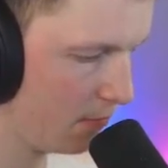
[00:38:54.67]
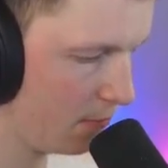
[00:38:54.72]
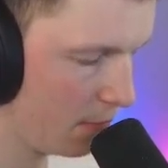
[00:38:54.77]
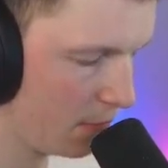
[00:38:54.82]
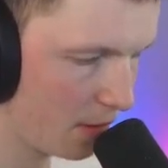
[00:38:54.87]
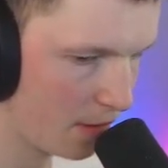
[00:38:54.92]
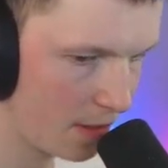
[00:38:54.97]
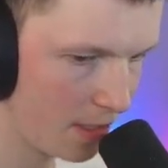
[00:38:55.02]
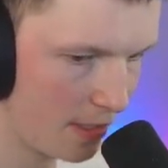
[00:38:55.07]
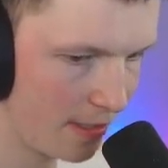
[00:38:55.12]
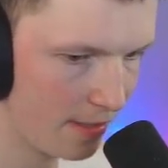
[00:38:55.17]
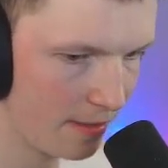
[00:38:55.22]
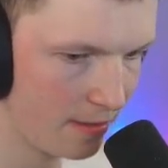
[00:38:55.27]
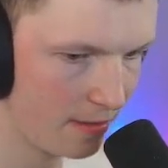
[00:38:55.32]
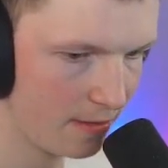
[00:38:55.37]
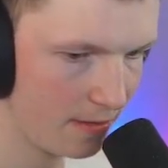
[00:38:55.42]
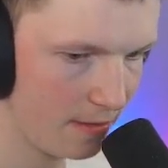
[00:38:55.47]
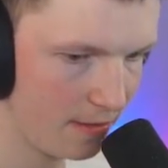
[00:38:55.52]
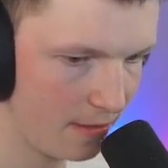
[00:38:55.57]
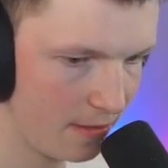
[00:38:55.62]
We'll clear
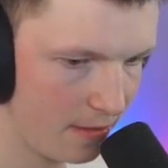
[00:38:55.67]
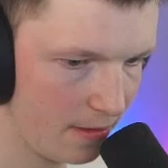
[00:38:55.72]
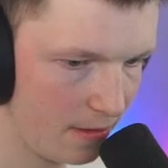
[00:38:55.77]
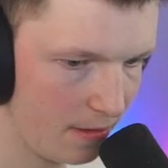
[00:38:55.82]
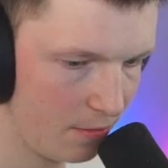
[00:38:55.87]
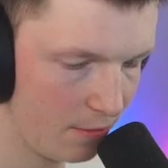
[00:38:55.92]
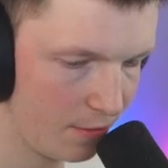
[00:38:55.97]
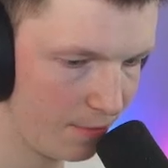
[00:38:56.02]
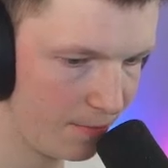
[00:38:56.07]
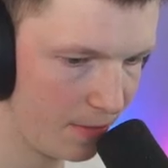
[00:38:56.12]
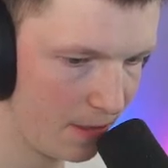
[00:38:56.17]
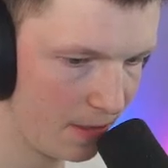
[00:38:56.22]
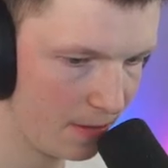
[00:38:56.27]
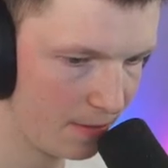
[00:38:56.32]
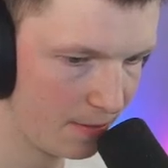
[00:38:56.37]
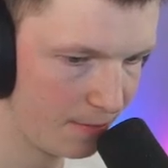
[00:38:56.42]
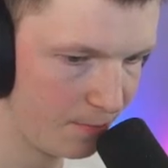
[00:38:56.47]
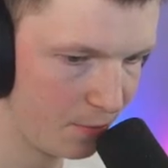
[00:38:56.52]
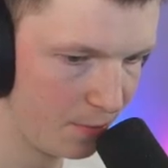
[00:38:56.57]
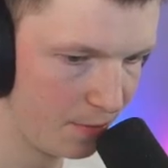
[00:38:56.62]
the
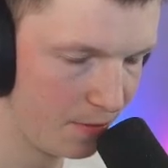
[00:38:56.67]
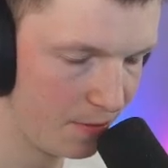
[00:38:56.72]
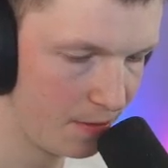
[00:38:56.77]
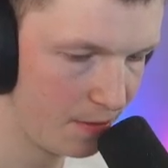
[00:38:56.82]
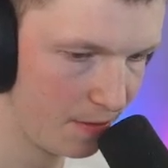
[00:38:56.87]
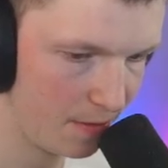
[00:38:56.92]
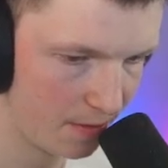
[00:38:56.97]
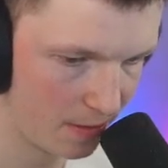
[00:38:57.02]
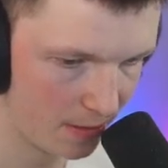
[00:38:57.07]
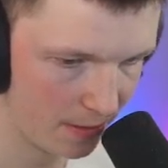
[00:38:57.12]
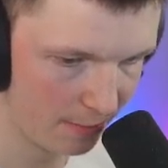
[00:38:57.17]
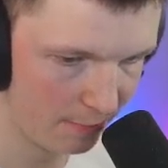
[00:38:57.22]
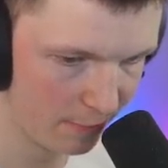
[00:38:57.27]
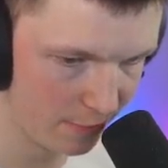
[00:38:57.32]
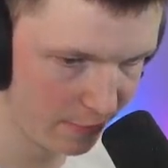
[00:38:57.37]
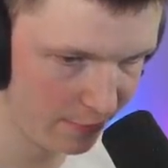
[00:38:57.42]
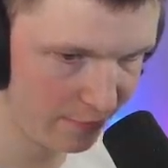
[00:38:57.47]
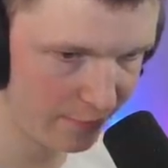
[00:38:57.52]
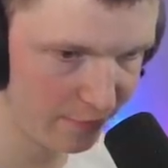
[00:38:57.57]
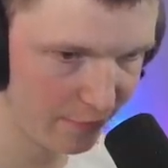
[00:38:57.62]
autopilot button. Clear it
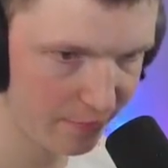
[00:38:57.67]
off.